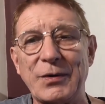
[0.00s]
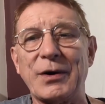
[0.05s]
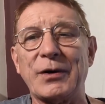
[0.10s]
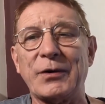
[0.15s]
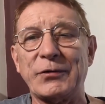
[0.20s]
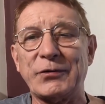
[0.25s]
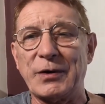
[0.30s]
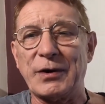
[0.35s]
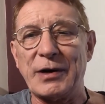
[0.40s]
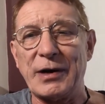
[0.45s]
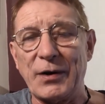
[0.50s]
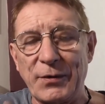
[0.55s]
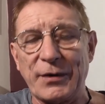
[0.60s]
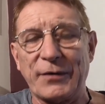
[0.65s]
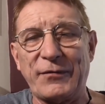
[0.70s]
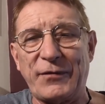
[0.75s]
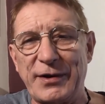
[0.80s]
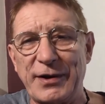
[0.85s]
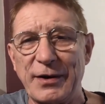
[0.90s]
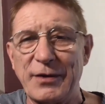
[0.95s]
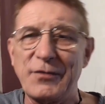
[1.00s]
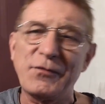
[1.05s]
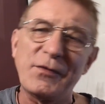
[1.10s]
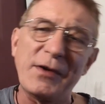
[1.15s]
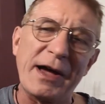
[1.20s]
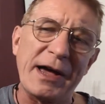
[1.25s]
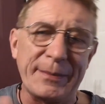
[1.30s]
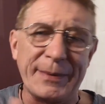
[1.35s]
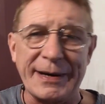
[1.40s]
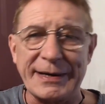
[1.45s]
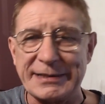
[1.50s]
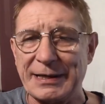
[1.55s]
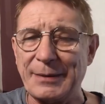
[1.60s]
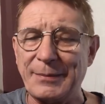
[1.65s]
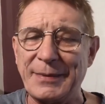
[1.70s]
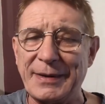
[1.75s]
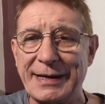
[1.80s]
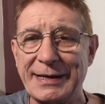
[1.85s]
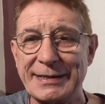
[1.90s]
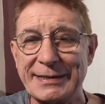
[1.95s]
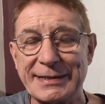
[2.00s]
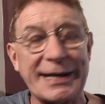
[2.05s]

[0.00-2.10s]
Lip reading: onto a longer video, around about 10 minutes.